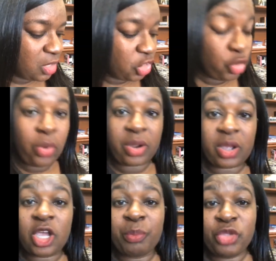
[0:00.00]
you're
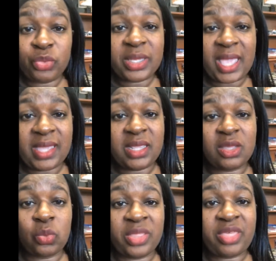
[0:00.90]

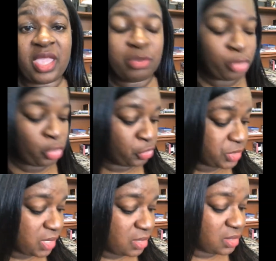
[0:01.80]
communicating with a
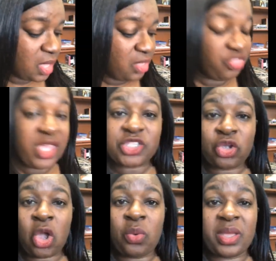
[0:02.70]
person. Things are
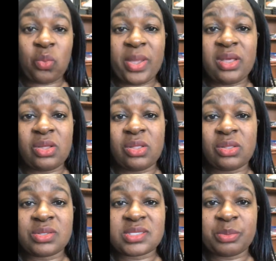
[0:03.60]
going
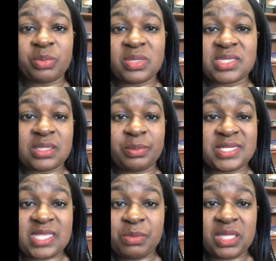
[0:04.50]
well,
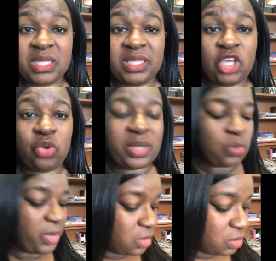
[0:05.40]
seemingly going
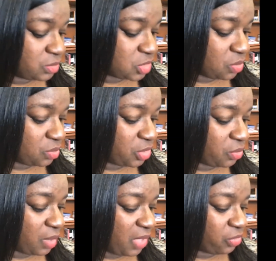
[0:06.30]
well. So
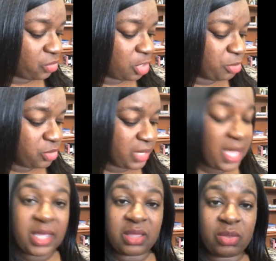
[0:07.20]
you're either
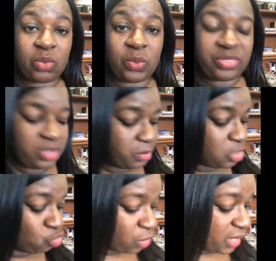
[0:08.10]
communicating with them
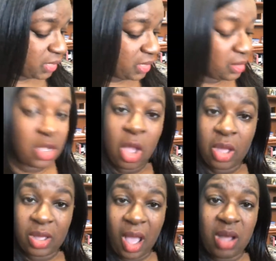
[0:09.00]
in writing,
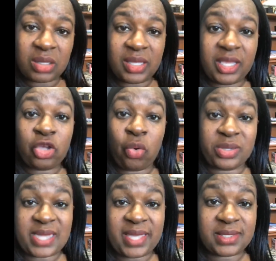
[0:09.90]
calling, or
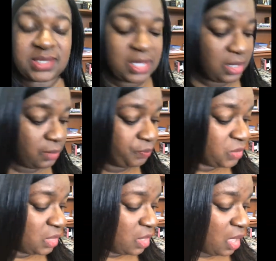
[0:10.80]
texting,
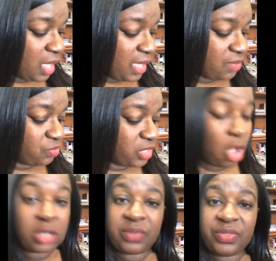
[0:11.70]
and then
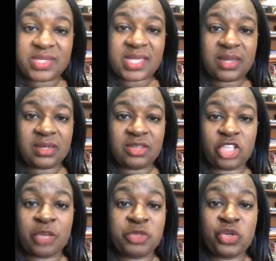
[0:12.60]
all of a sudden the
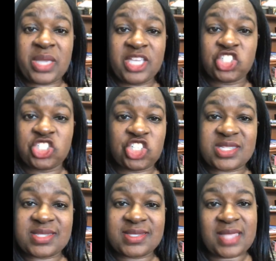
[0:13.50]
communication
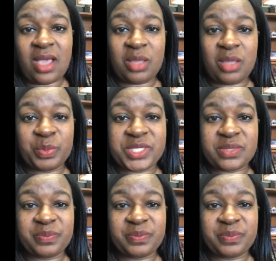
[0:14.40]
just stops.